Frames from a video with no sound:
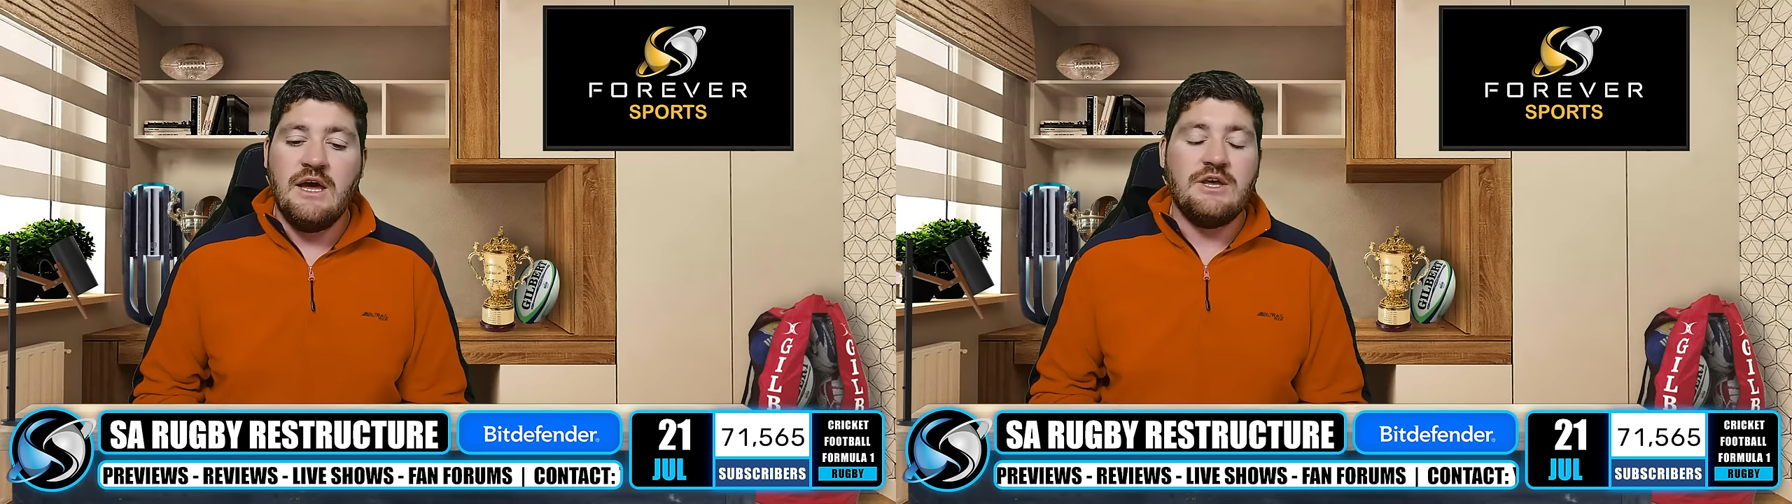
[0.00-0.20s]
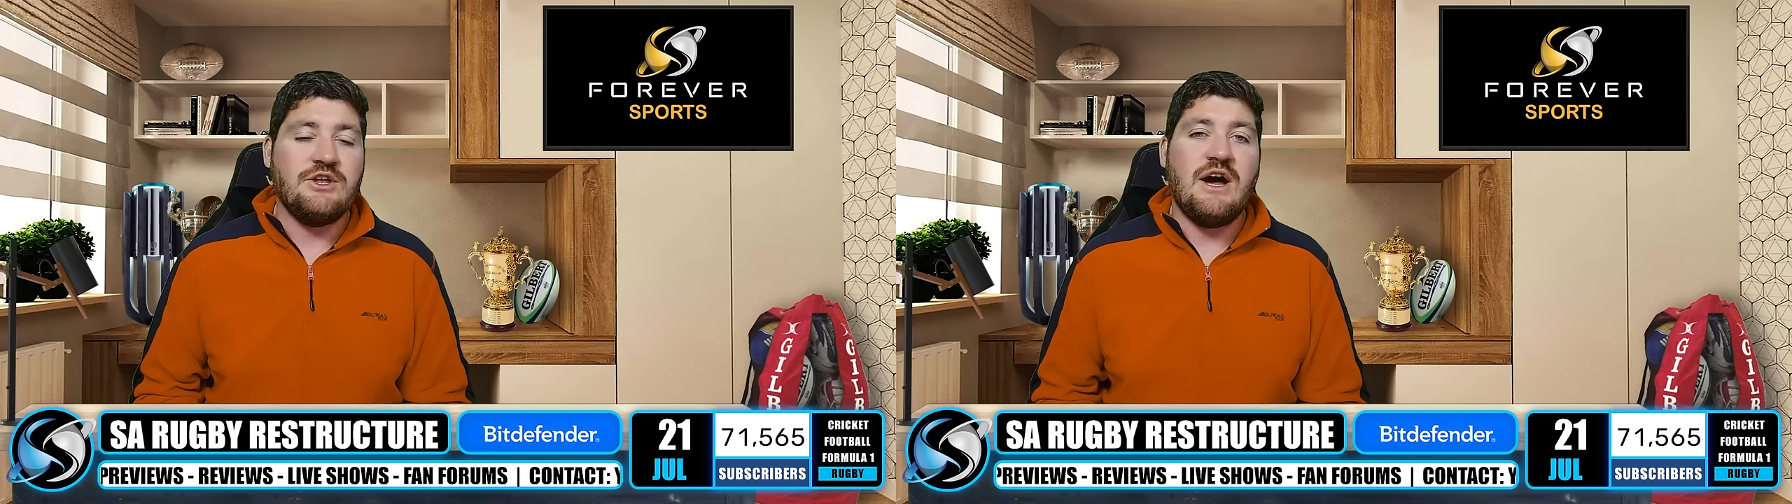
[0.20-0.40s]

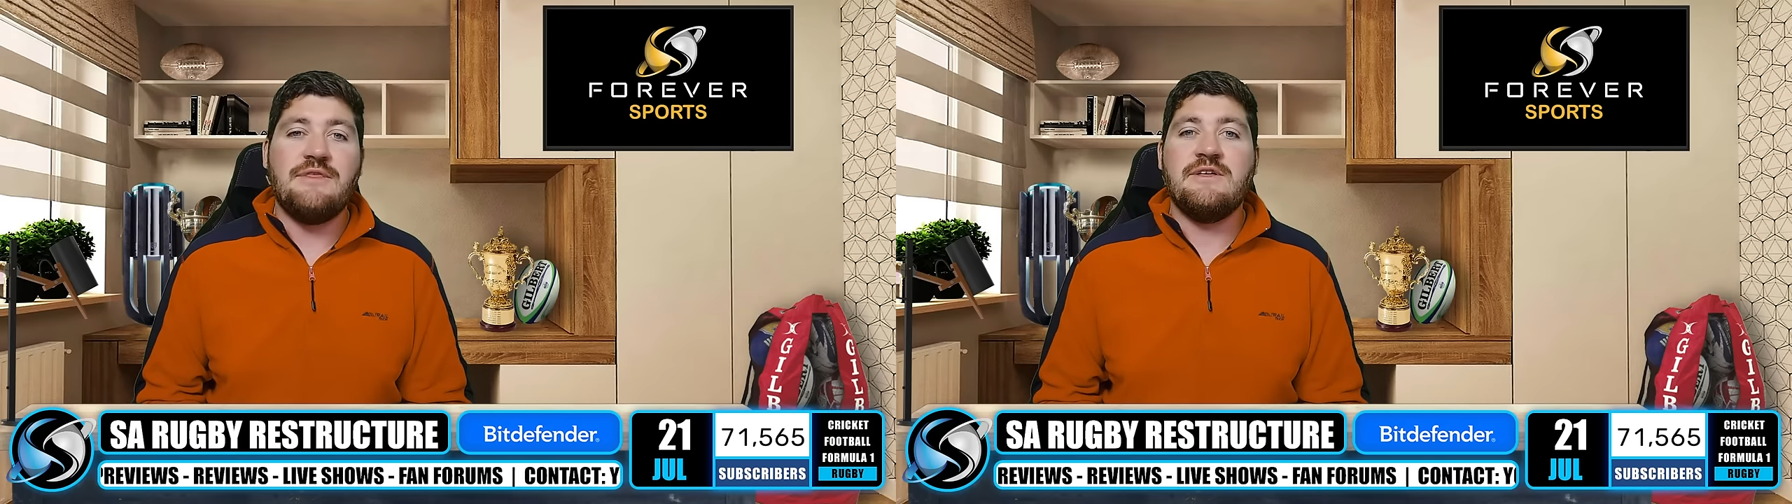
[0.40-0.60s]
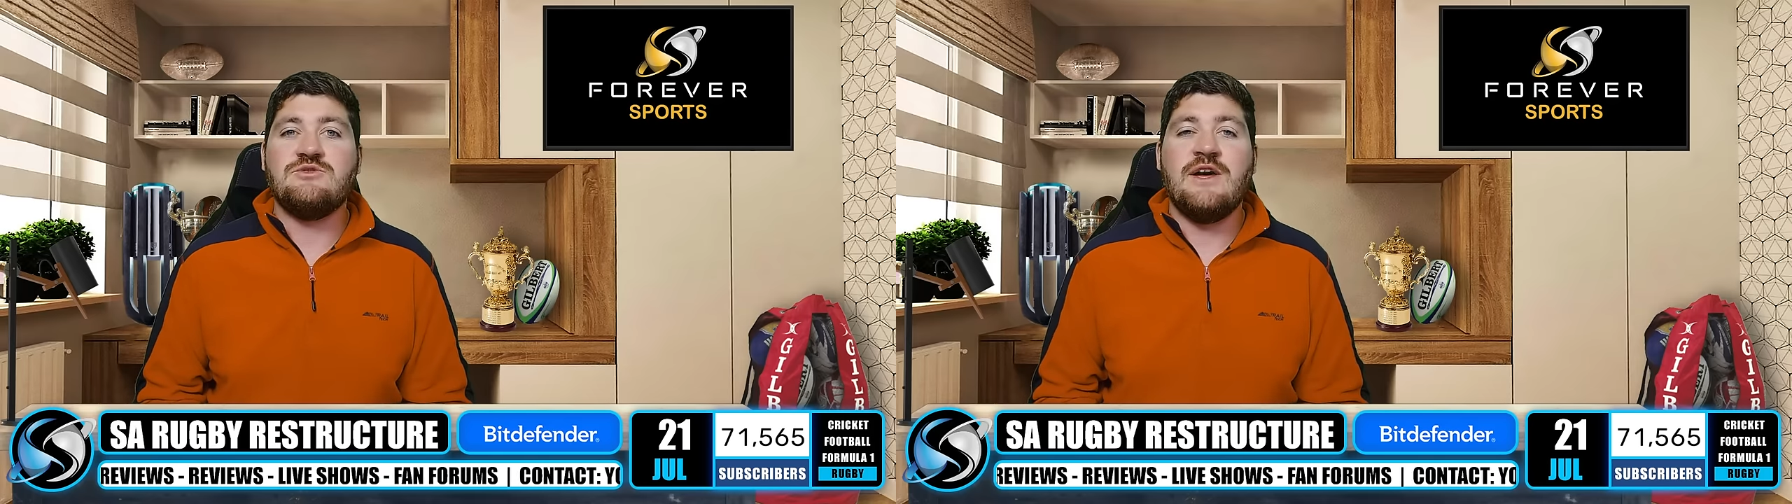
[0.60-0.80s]
You know, I
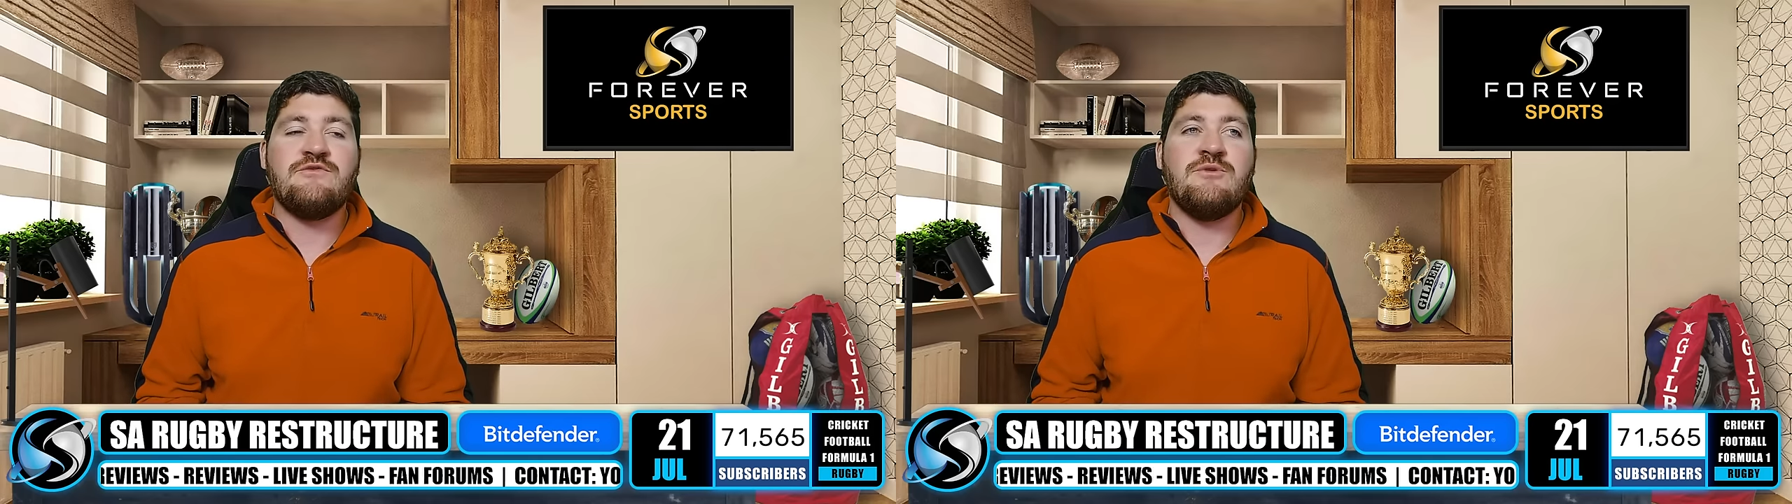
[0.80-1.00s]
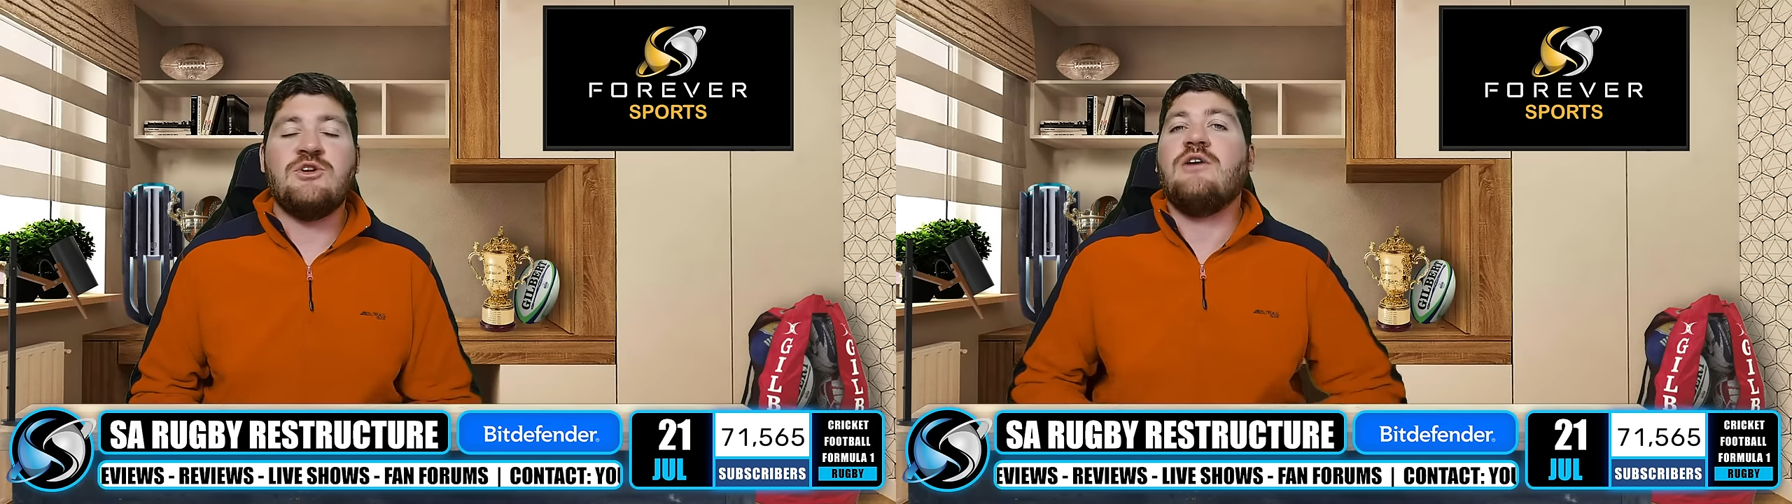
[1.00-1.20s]
think Duane
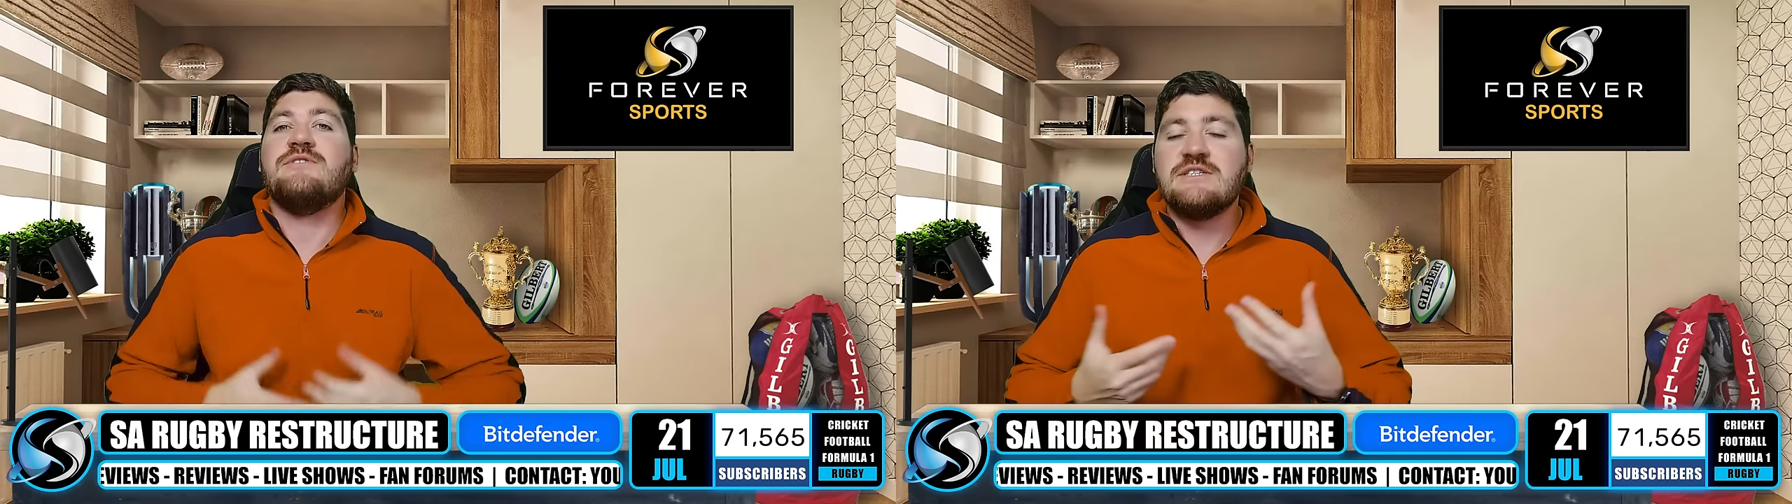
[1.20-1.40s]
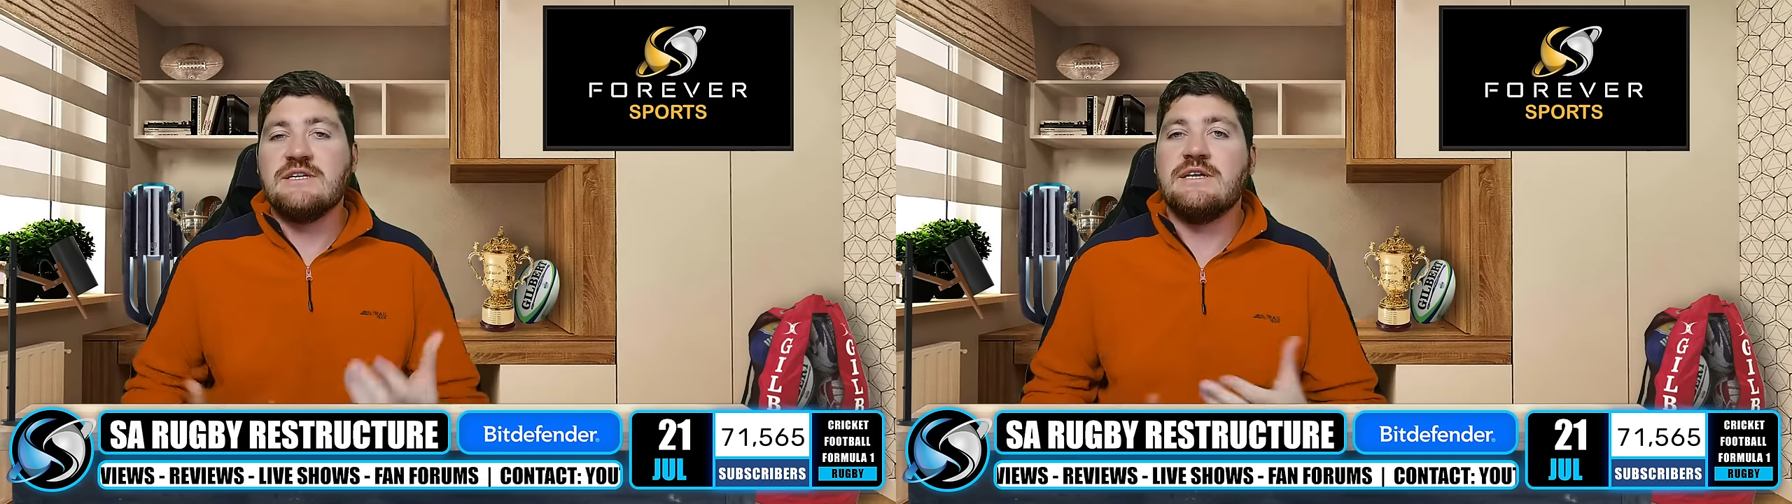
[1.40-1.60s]
Vermeulen
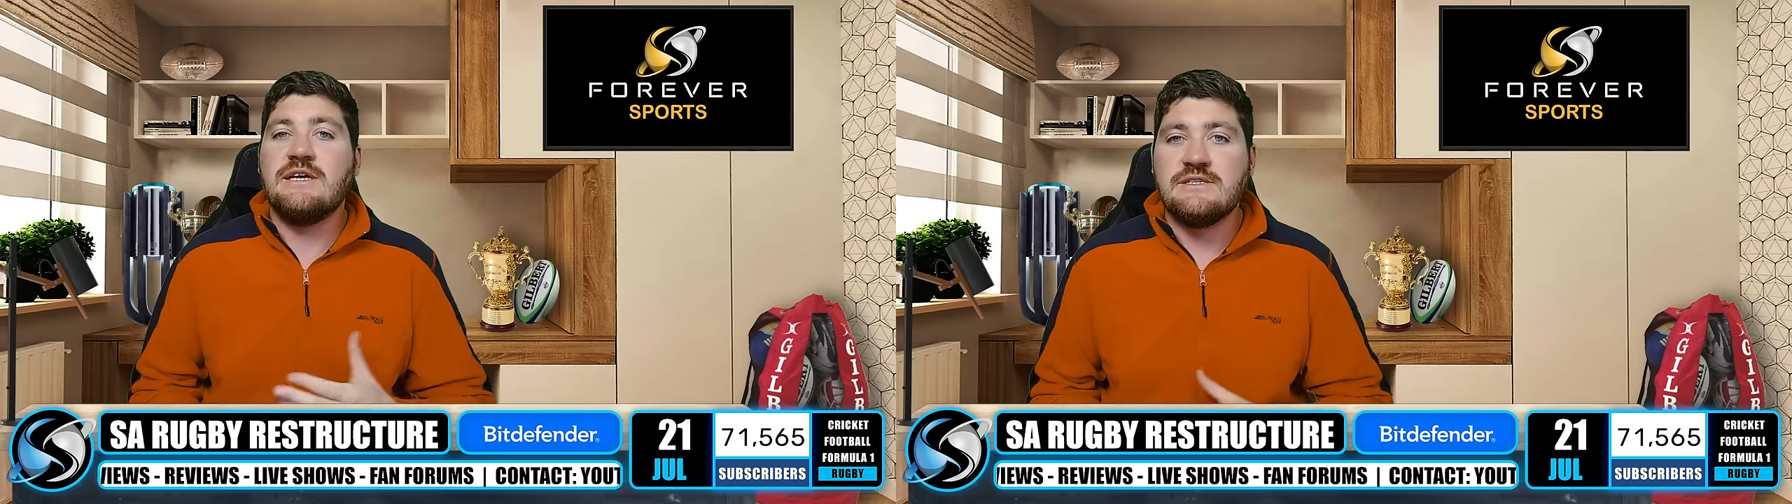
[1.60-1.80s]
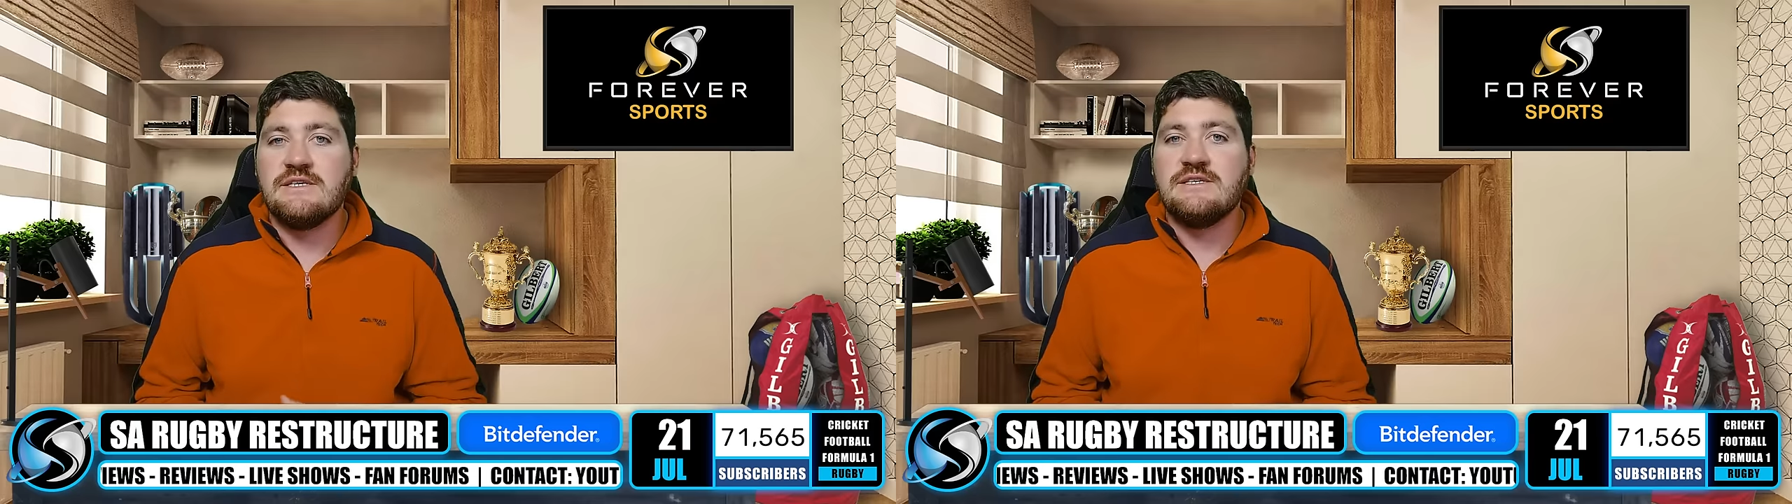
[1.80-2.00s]
obviously
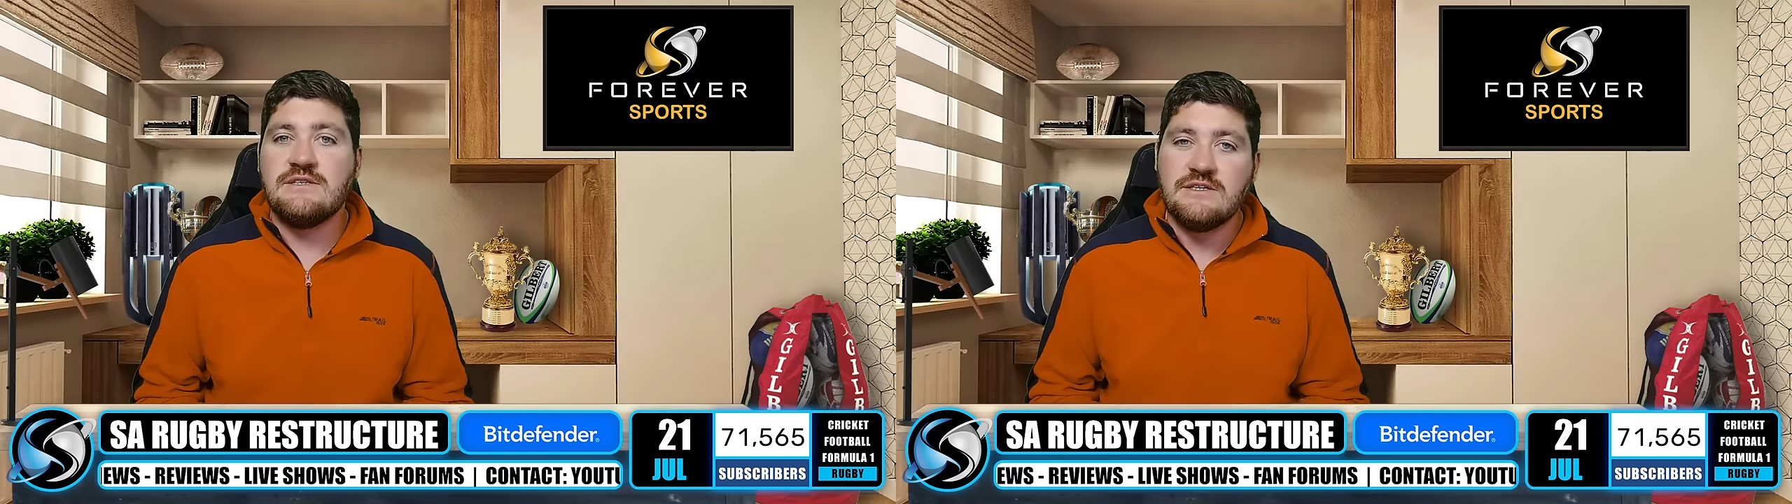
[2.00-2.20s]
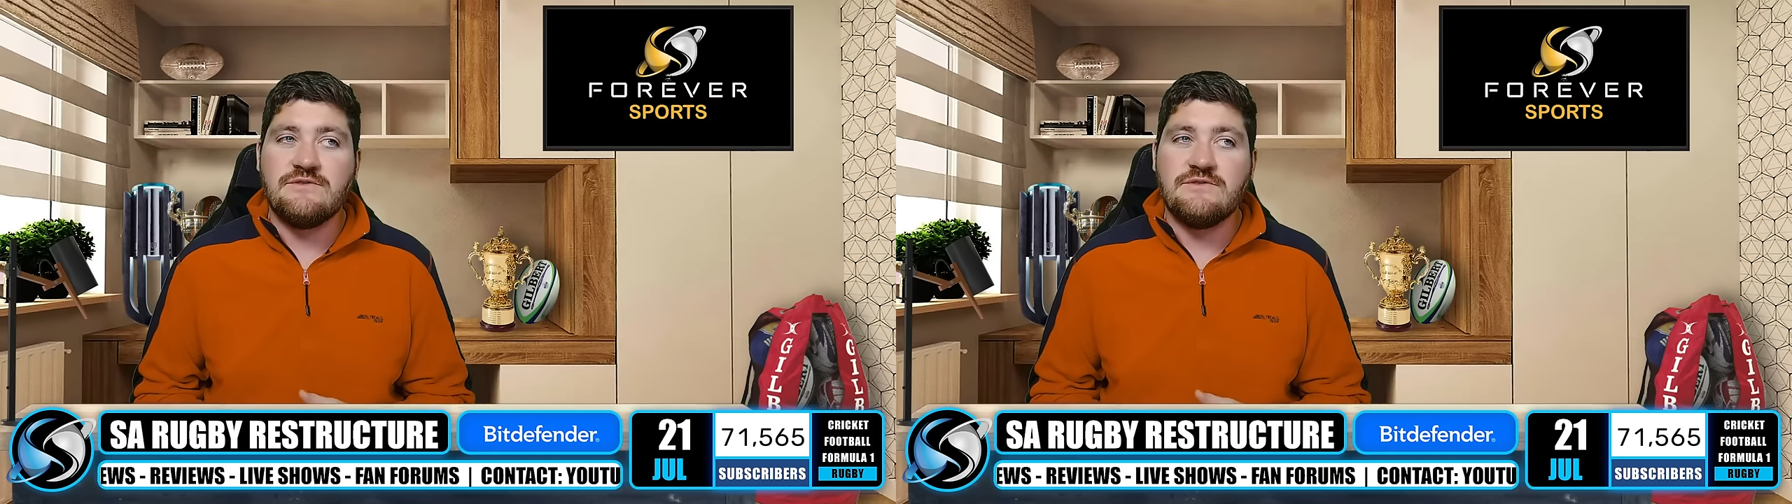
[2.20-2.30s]
is is is